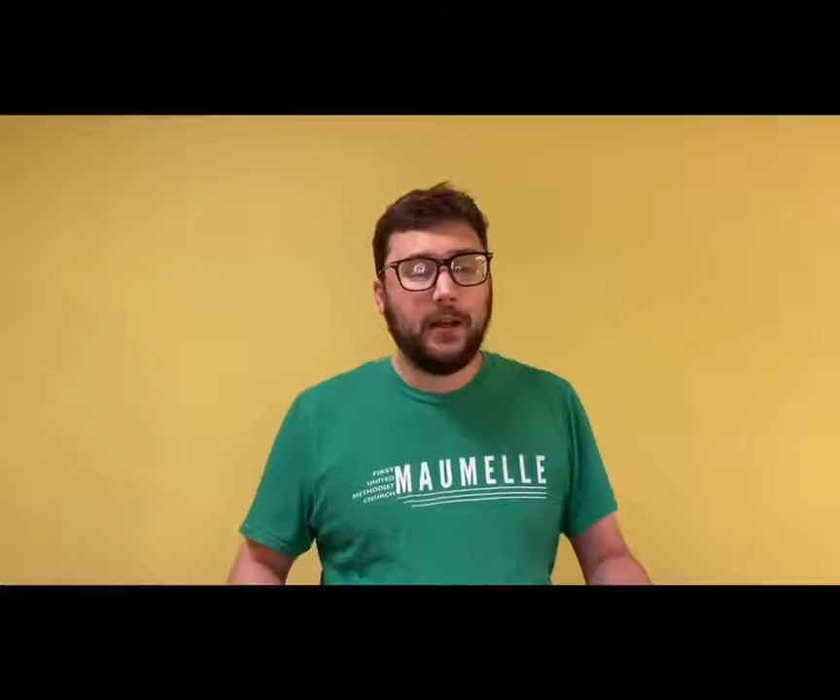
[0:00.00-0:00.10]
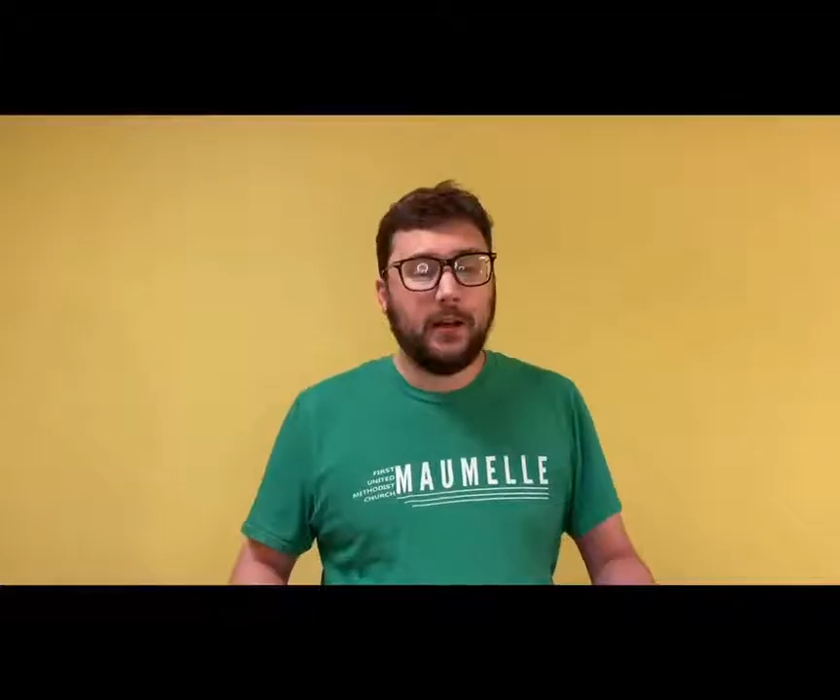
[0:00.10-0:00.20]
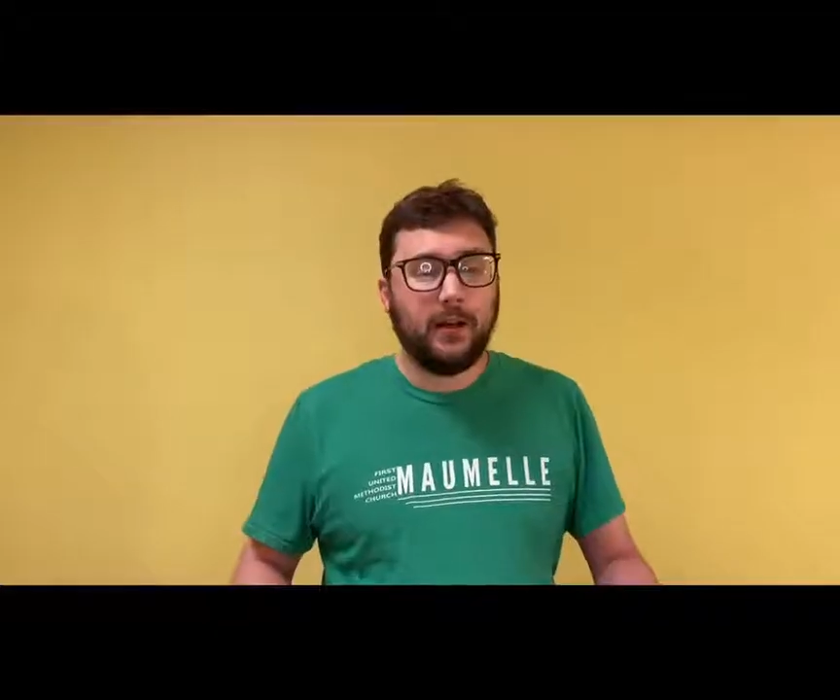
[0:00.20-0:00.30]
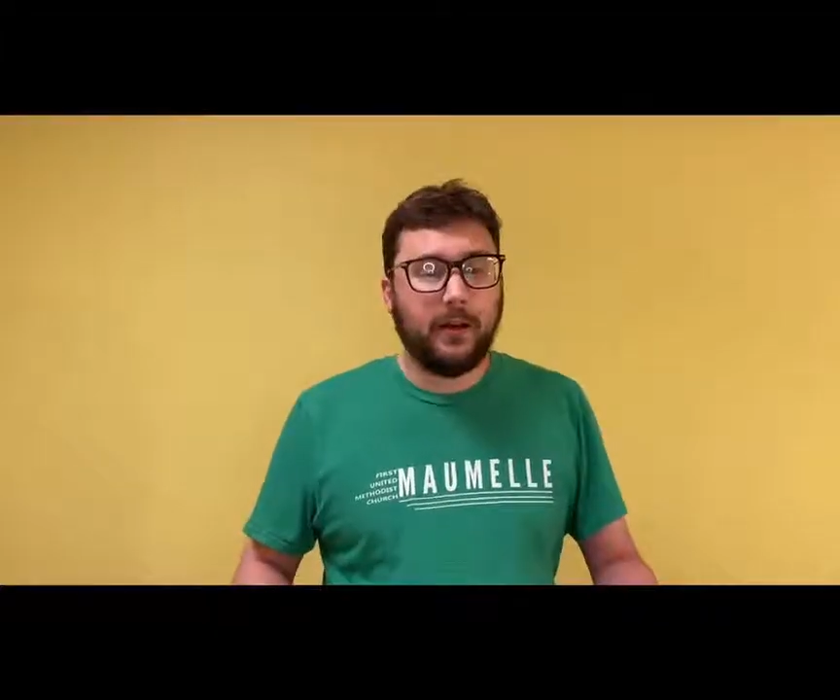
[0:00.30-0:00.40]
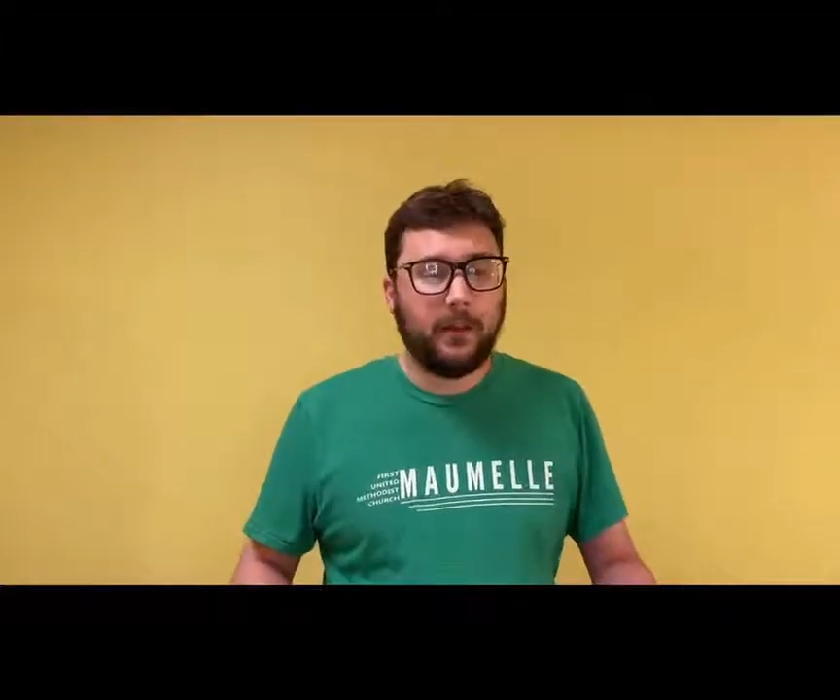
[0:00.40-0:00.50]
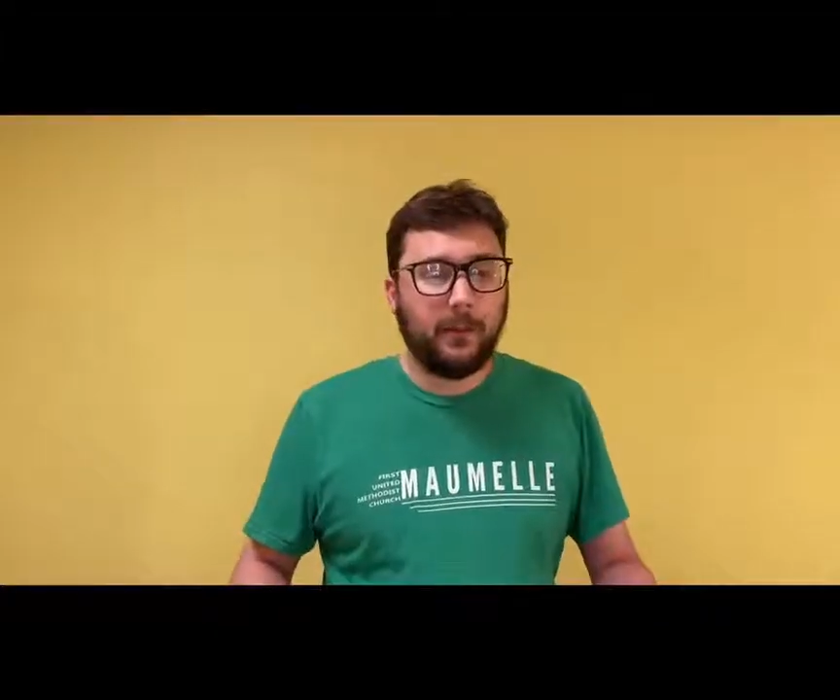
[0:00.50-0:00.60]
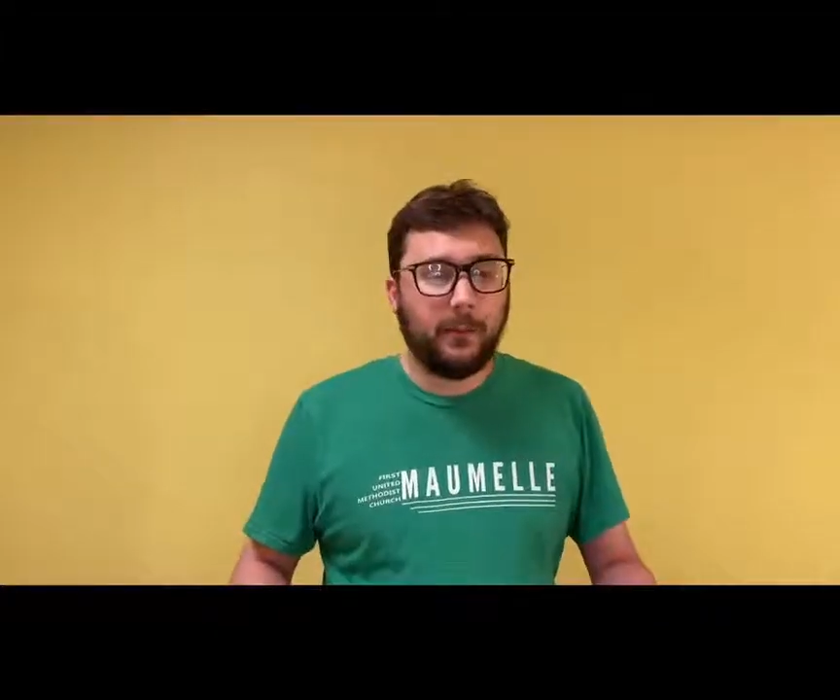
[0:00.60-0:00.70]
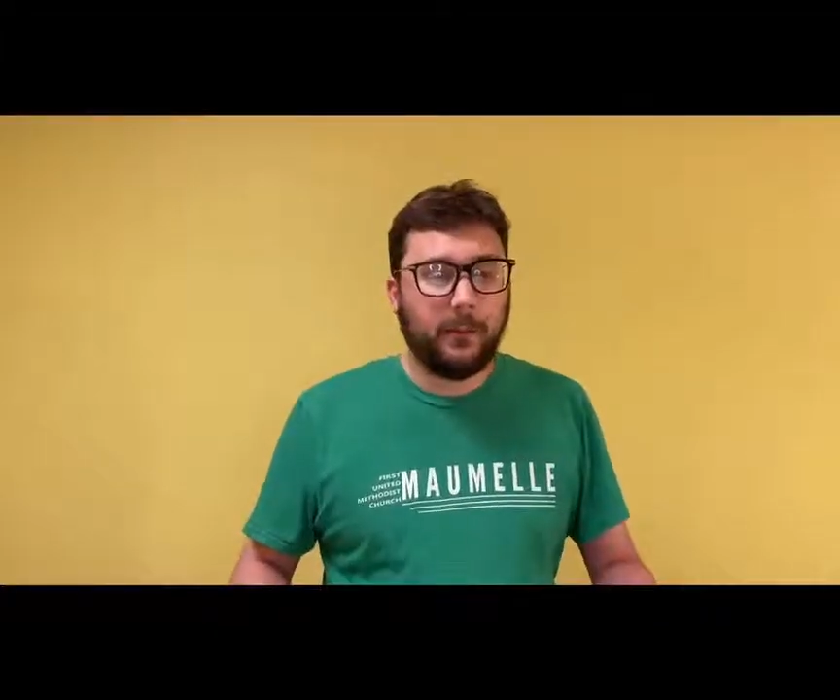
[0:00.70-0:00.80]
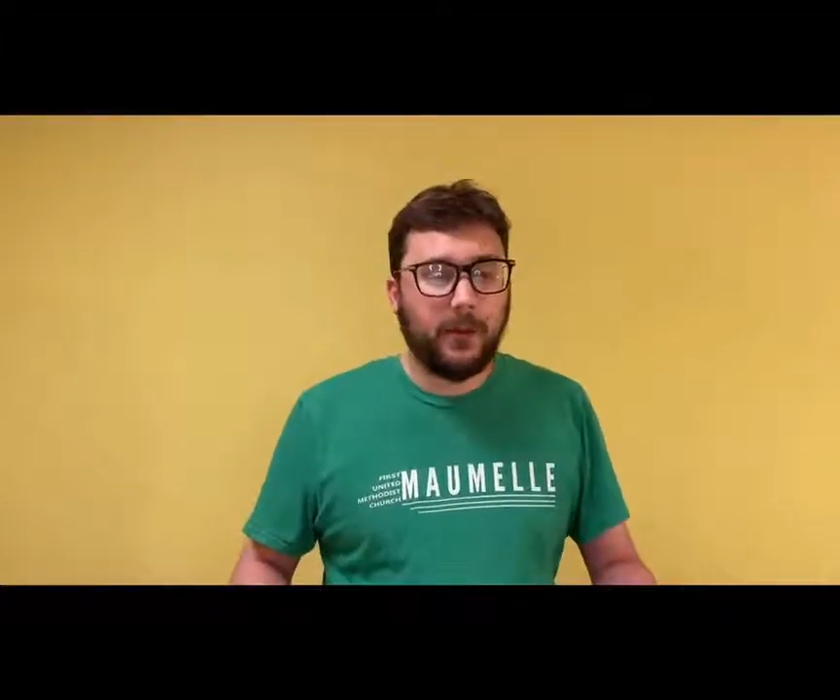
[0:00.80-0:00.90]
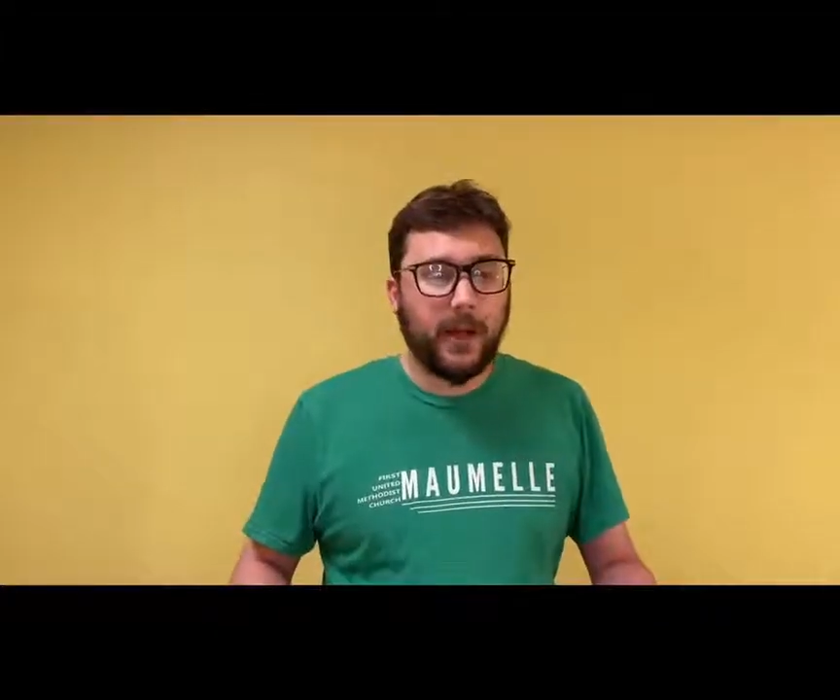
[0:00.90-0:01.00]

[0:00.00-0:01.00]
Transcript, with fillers: um,